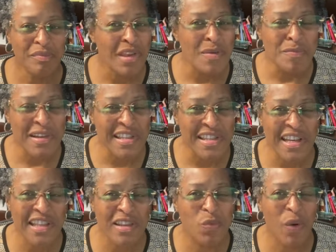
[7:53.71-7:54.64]
But
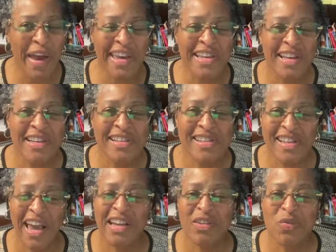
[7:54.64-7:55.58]
see, the way
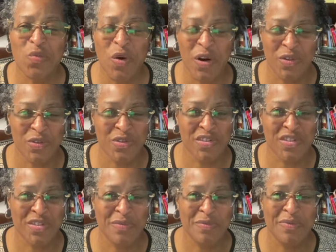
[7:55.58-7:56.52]
Satan
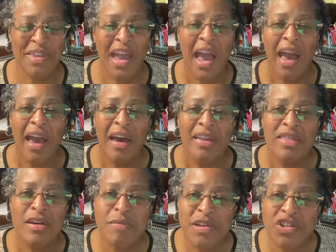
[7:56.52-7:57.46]
works,
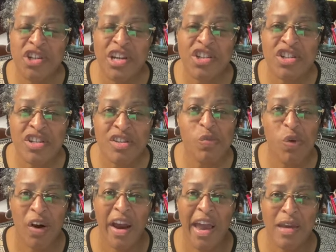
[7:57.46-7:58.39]
the magicians
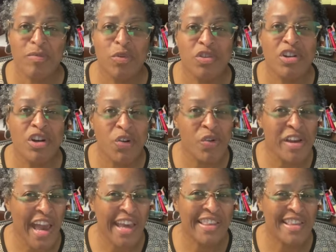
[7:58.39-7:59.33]
were able to
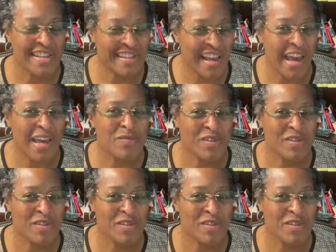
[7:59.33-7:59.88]
create the same